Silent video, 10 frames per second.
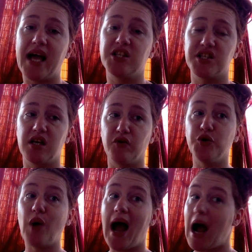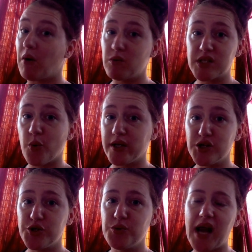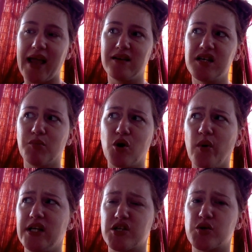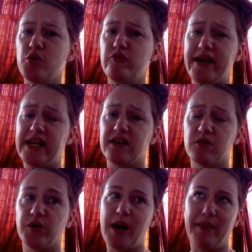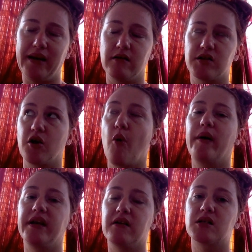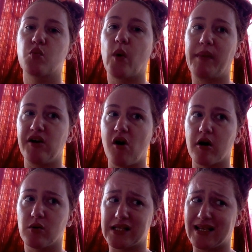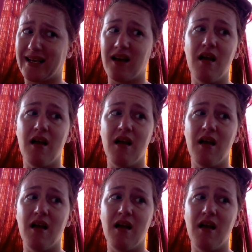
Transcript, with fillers: I just never knew how I was going to do it. I ended up going to school many years, well, not many years ago, but years when my daughter was like